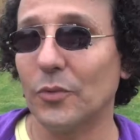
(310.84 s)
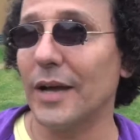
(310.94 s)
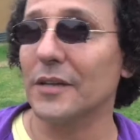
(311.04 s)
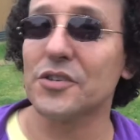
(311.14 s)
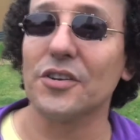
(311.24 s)

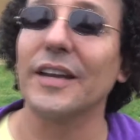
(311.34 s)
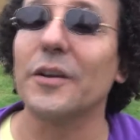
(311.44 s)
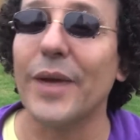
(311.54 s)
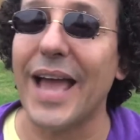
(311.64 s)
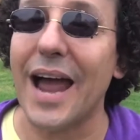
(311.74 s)
Well,
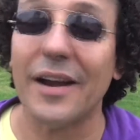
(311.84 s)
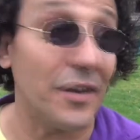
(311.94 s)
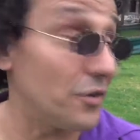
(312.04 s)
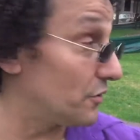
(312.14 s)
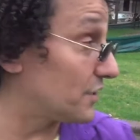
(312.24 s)
Julian, we are
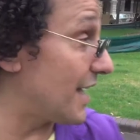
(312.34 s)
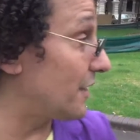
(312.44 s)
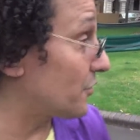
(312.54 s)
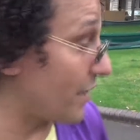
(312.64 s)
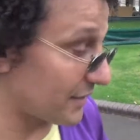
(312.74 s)
in your
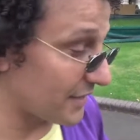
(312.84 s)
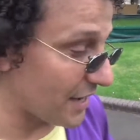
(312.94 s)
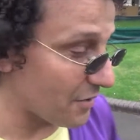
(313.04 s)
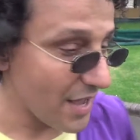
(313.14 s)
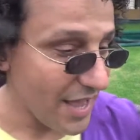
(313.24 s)
town right
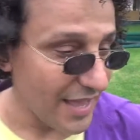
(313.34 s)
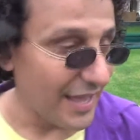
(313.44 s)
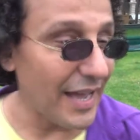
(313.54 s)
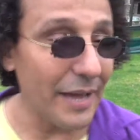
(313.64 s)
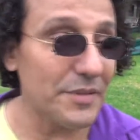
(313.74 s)
now.
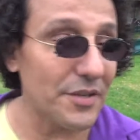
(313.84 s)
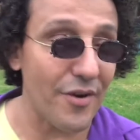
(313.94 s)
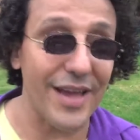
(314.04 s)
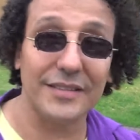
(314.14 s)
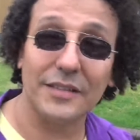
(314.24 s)
I'm
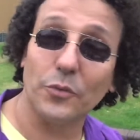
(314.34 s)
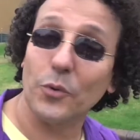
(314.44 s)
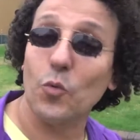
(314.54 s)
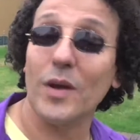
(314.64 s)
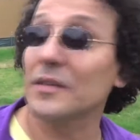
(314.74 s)
surrounded
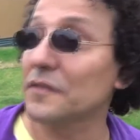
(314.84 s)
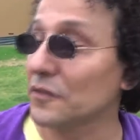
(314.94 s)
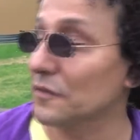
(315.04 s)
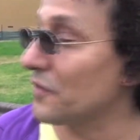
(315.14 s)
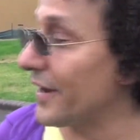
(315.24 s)
with
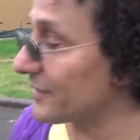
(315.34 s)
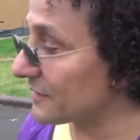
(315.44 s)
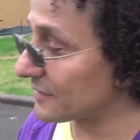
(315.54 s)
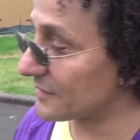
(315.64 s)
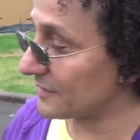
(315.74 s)
wonderful
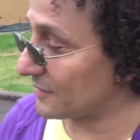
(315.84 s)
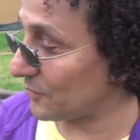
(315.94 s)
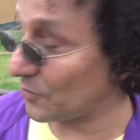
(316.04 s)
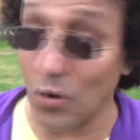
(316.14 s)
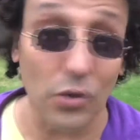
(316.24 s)
friends
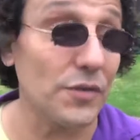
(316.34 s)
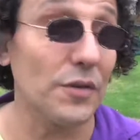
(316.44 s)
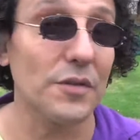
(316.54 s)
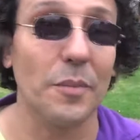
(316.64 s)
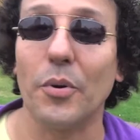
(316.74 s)
who
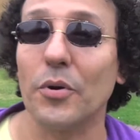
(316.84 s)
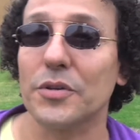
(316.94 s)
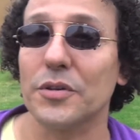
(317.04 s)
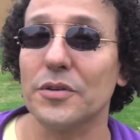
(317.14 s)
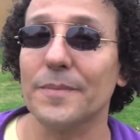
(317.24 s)
also
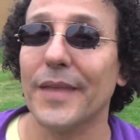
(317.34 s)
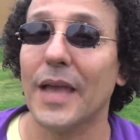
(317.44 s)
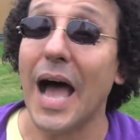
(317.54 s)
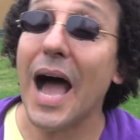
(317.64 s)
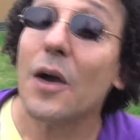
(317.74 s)
support you,
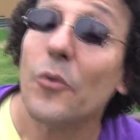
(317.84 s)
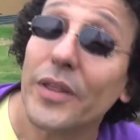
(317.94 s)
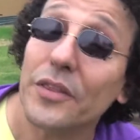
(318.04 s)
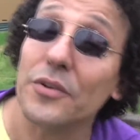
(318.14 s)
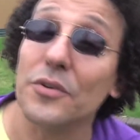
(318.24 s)
are
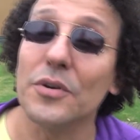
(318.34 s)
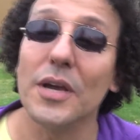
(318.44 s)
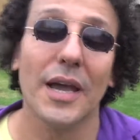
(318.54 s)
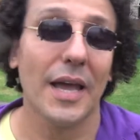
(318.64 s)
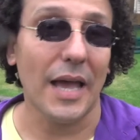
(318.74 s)
with you,
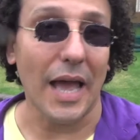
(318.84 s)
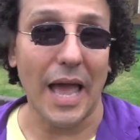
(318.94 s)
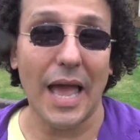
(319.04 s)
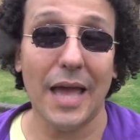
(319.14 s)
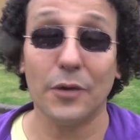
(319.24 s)

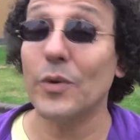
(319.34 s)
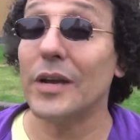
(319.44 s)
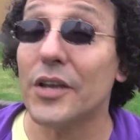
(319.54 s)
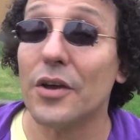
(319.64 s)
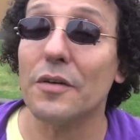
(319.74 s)
and
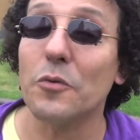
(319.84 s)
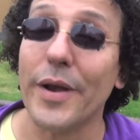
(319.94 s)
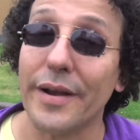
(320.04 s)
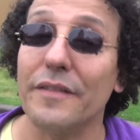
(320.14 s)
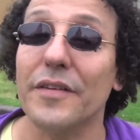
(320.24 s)
will go
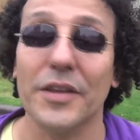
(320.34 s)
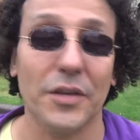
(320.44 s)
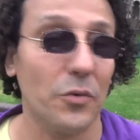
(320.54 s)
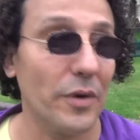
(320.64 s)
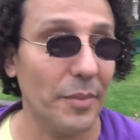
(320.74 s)
wherever
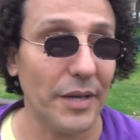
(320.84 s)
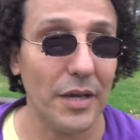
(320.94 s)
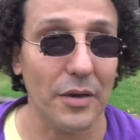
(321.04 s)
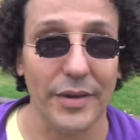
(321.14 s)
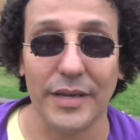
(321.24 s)
you will be
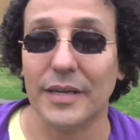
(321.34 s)
going.